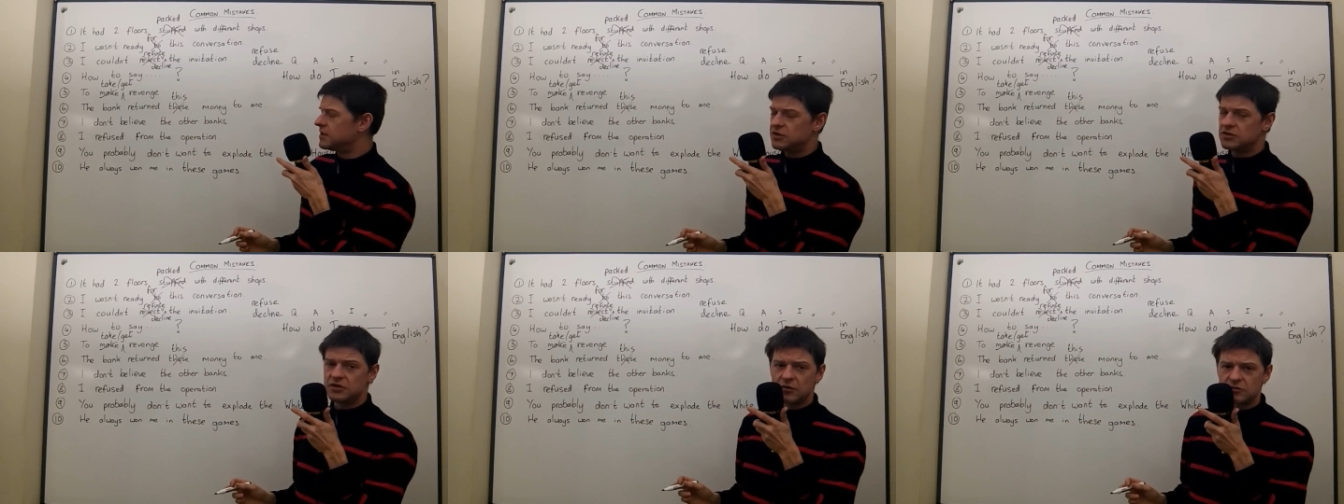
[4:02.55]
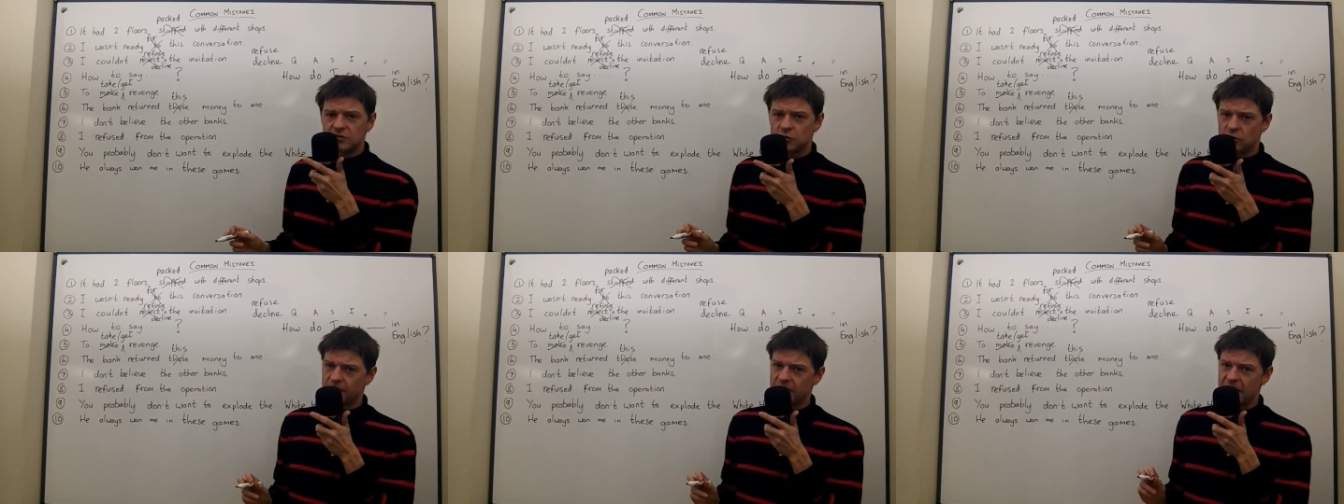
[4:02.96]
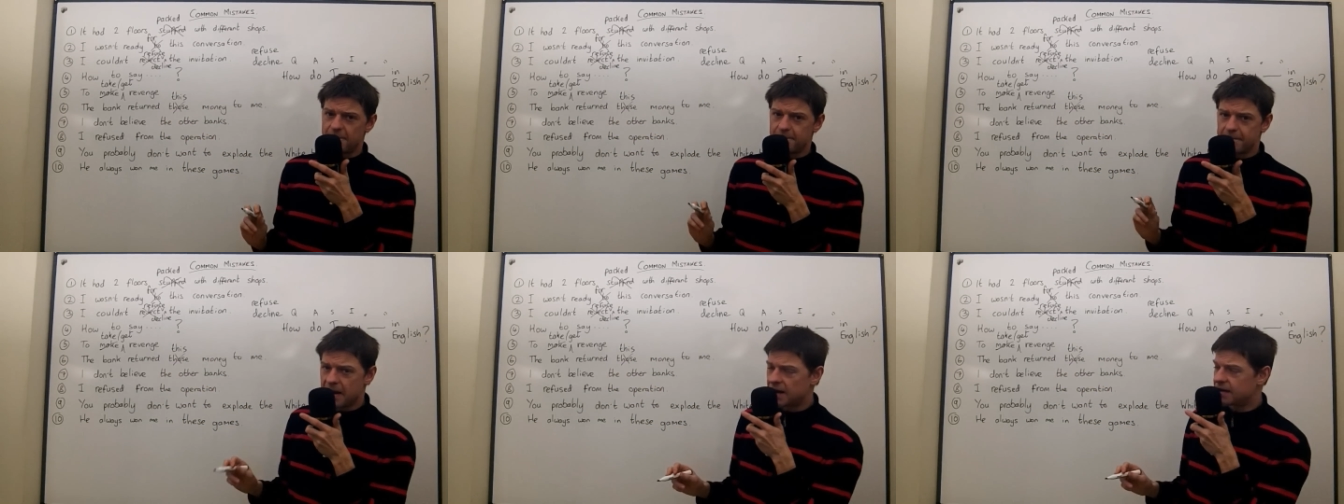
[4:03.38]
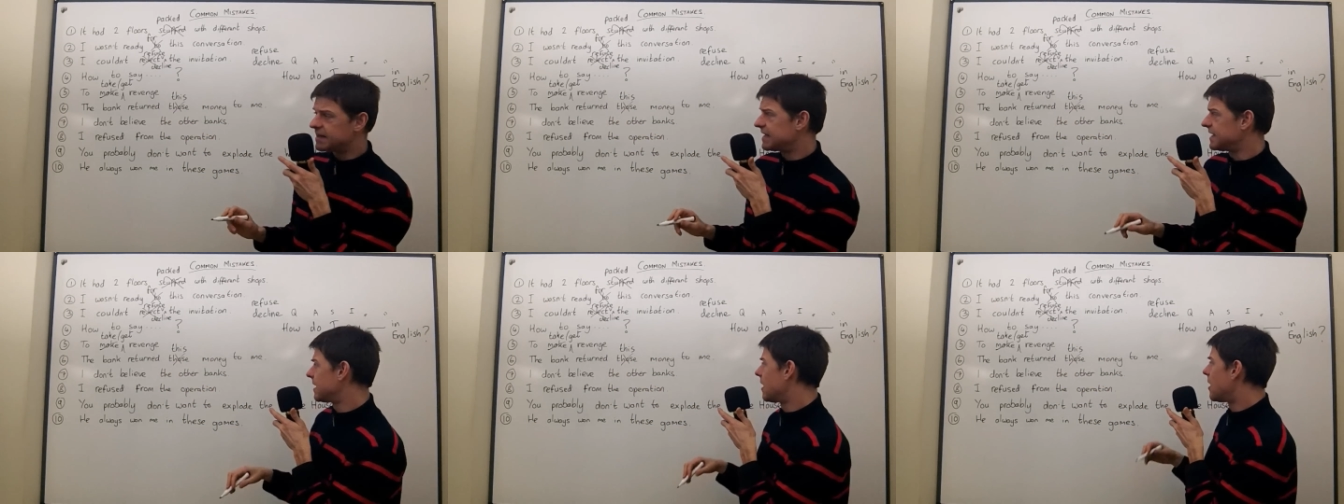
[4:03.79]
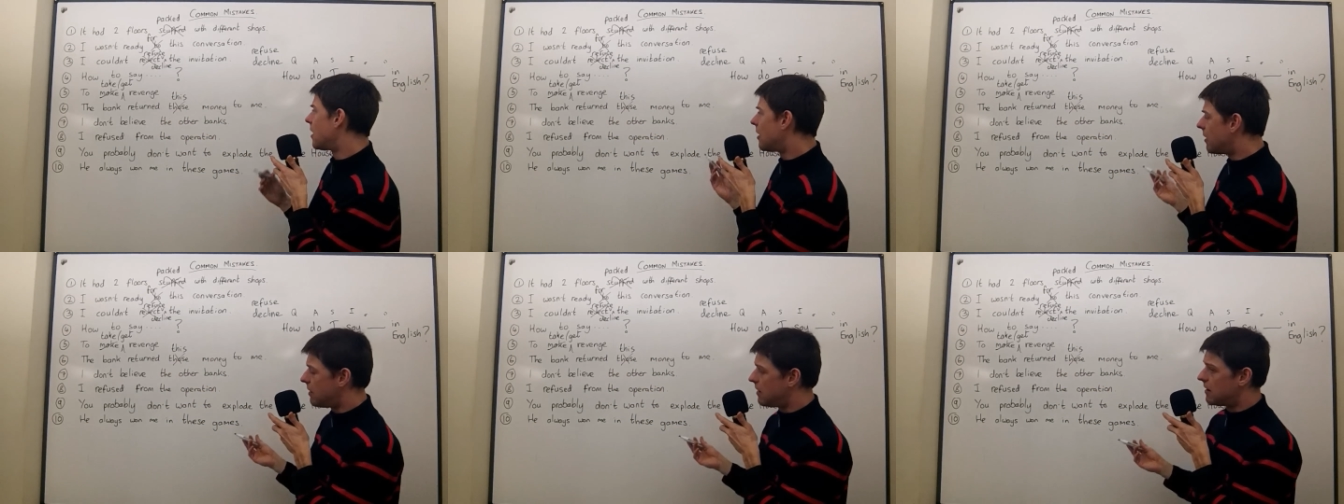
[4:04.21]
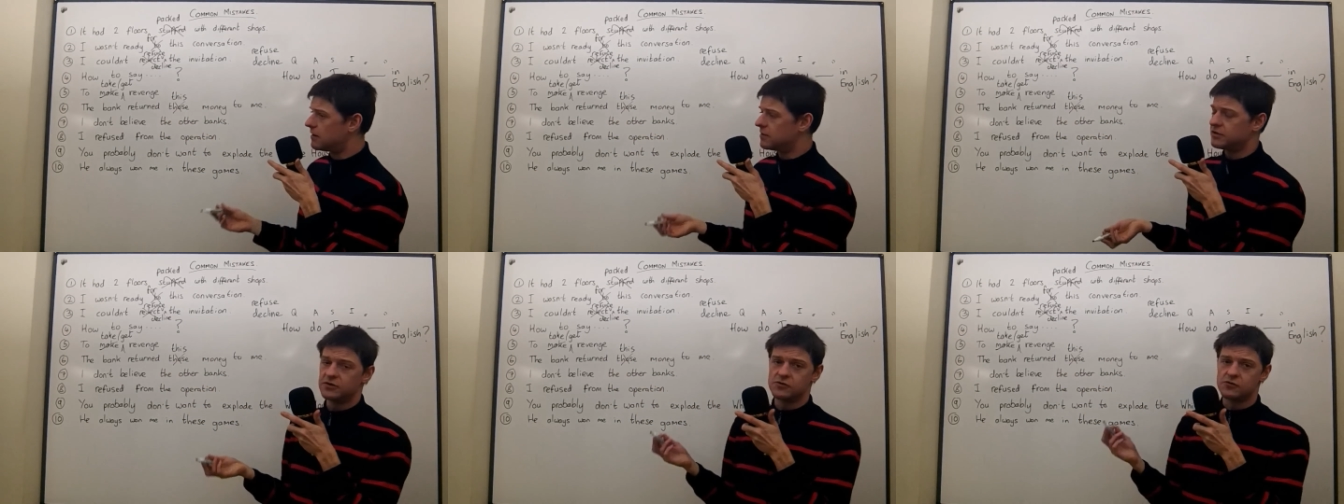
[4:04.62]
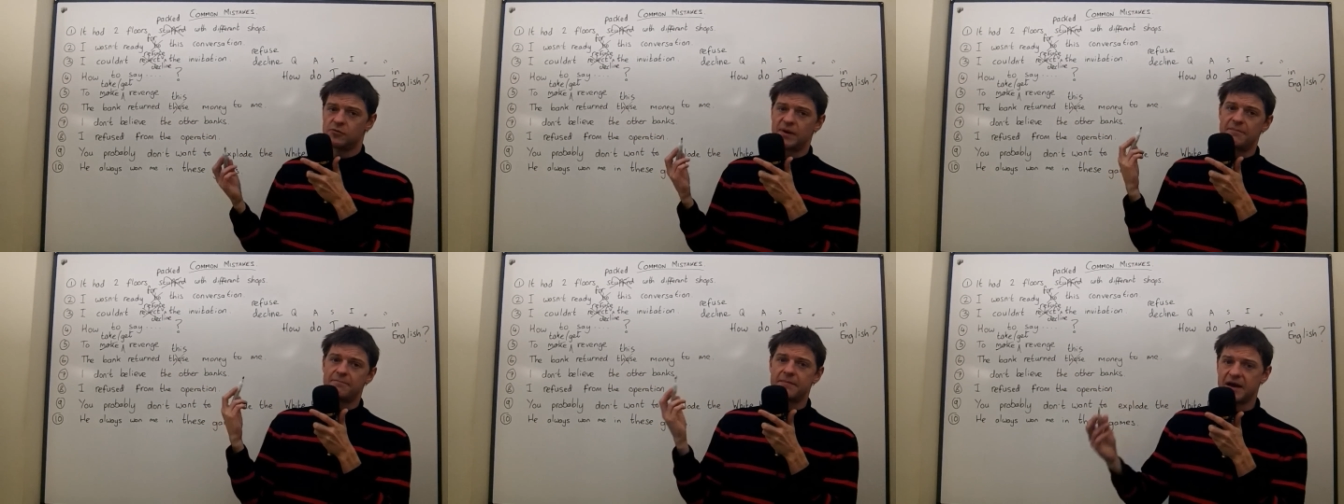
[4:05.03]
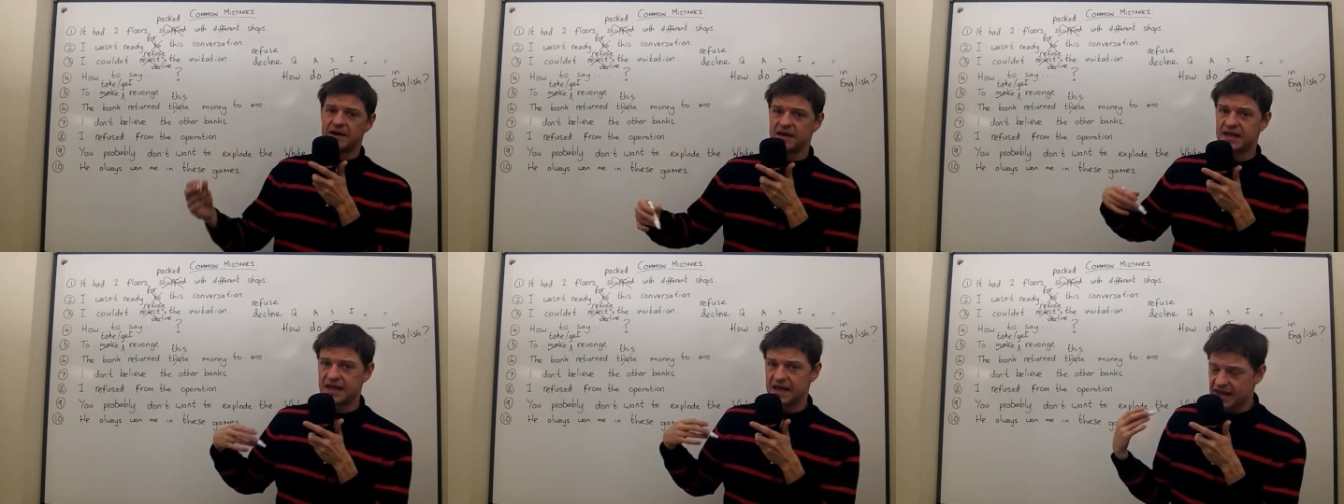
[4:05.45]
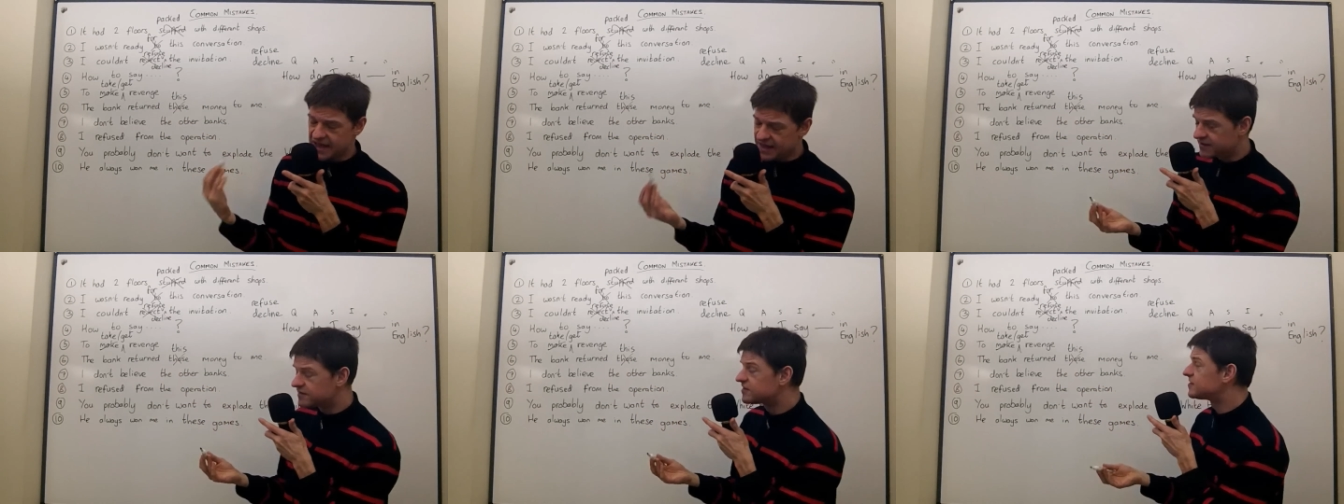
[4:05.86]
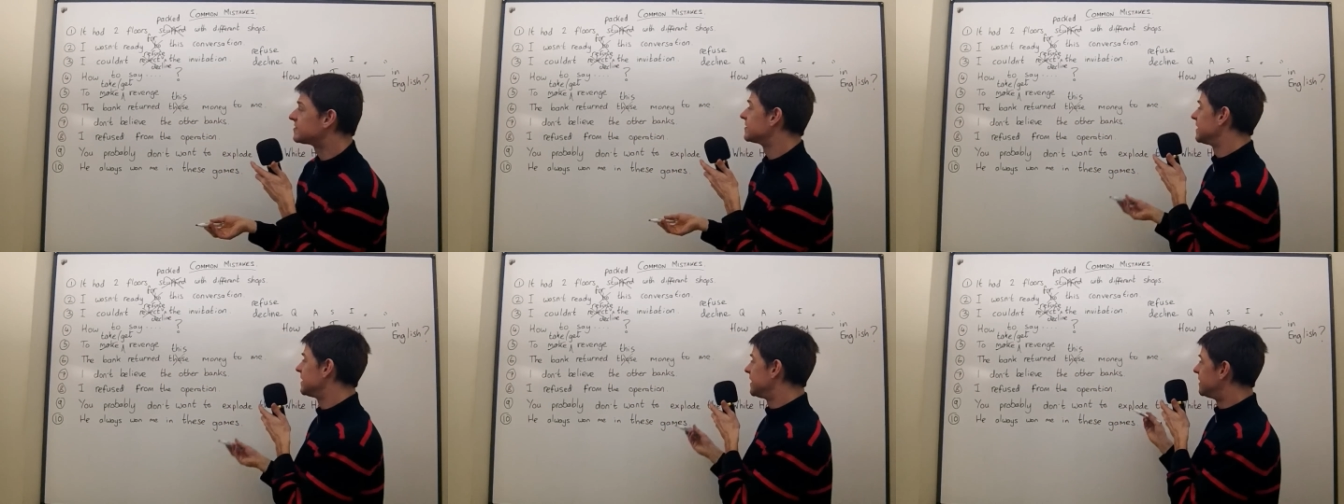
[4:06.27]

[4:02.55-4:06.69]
You don't talk about money are, you talk about money is.